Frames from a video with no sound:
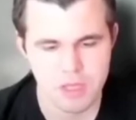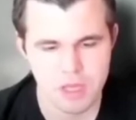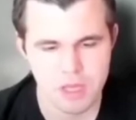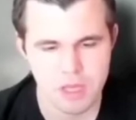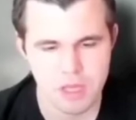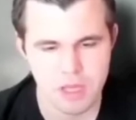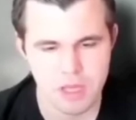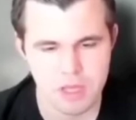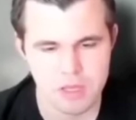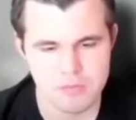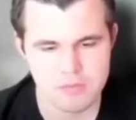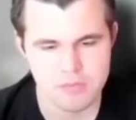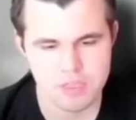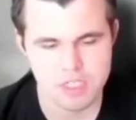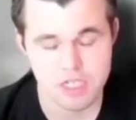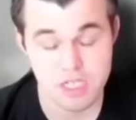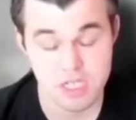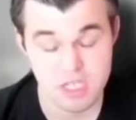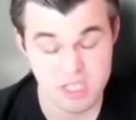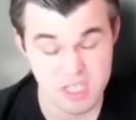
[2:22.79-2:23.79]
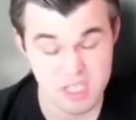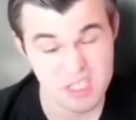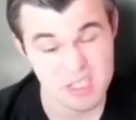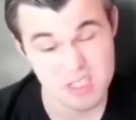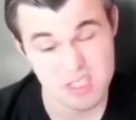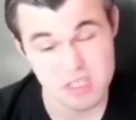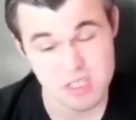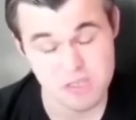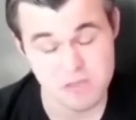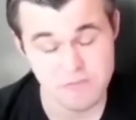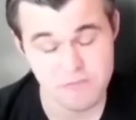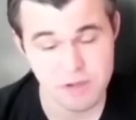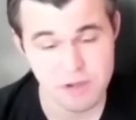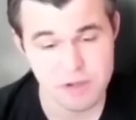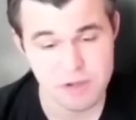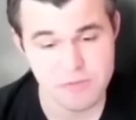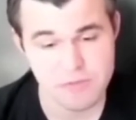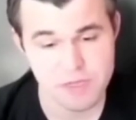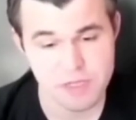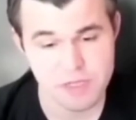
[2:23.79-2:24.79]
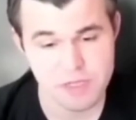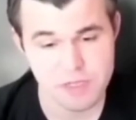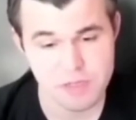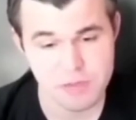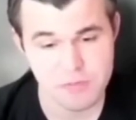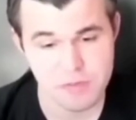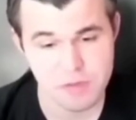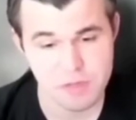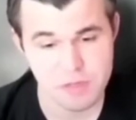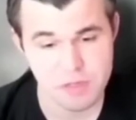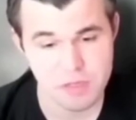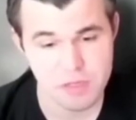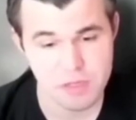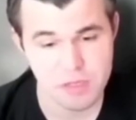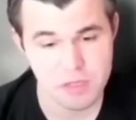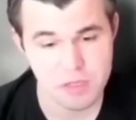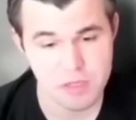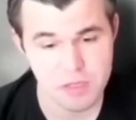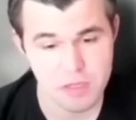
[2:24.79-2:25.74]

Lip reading: G6 is very reasonable.